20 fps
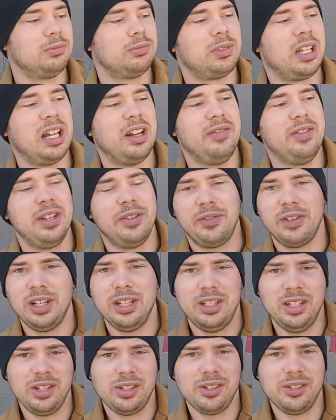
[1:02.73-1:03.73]
kind of different
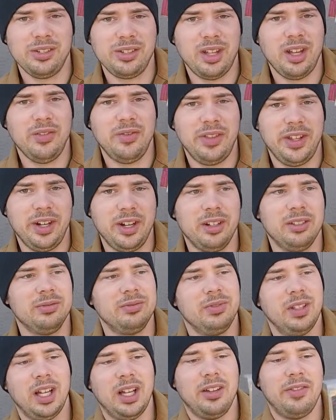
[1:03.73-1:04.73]
editions of their
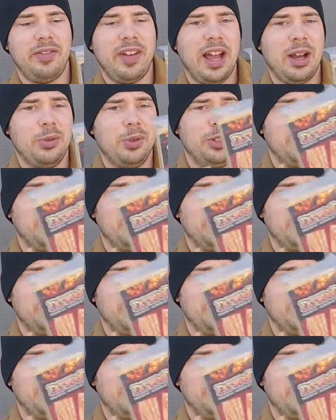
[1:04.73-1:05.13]
uh, Fatwood.